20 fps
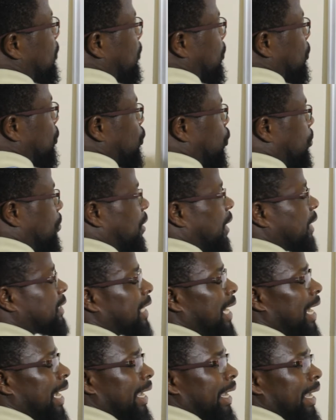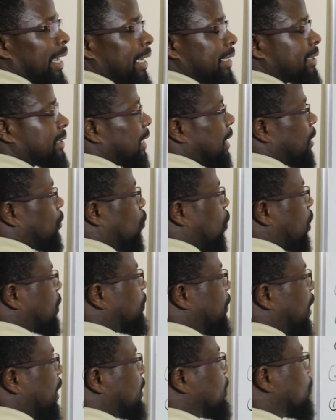numerator is and what
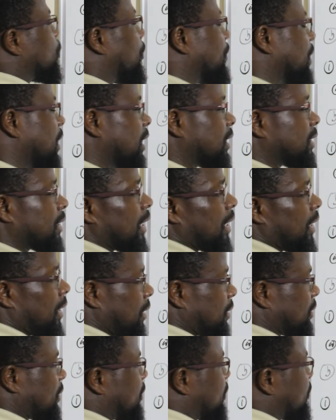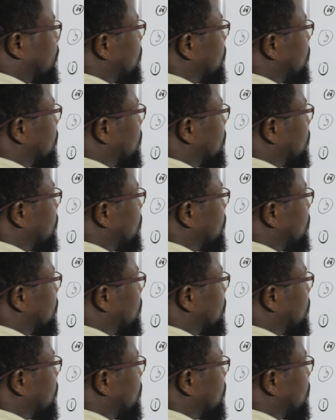my denominator is.